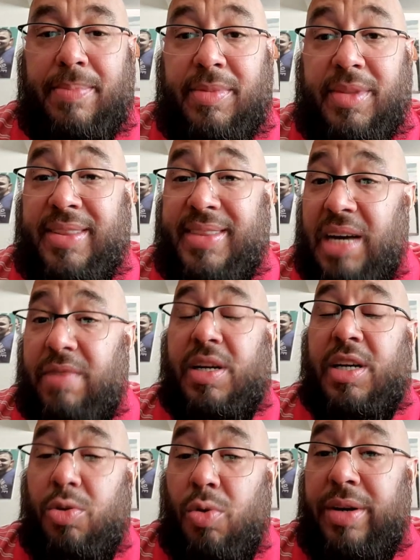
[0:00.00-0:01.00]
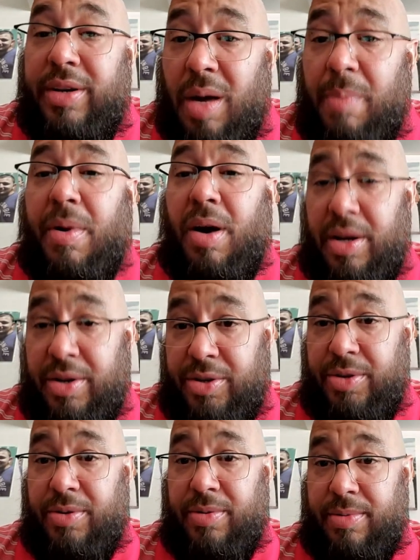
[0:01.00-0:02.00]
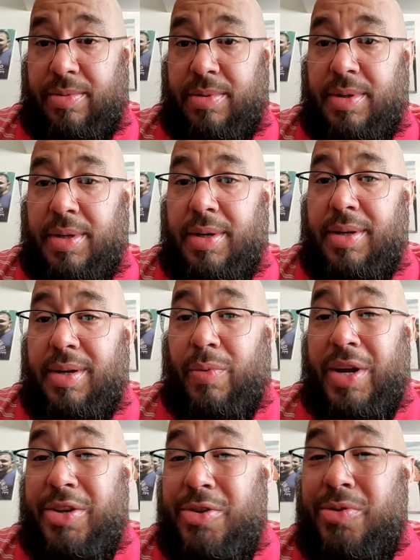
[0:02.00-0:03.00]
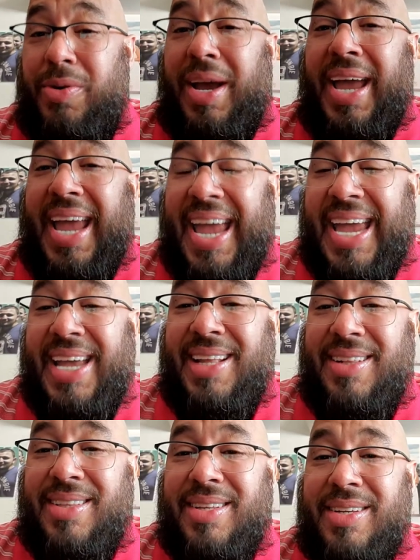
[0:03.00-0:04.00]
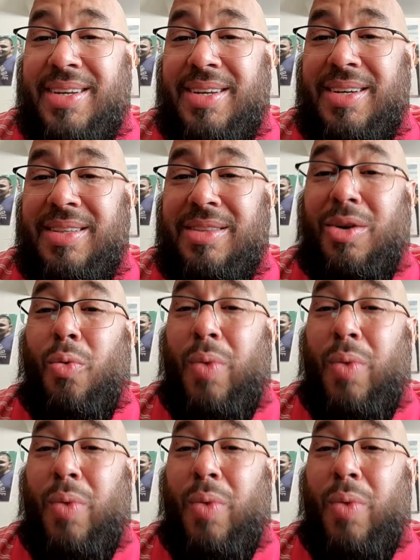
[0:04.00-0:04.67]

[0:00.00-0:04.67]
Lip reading: the devil can do a number on you where you hate the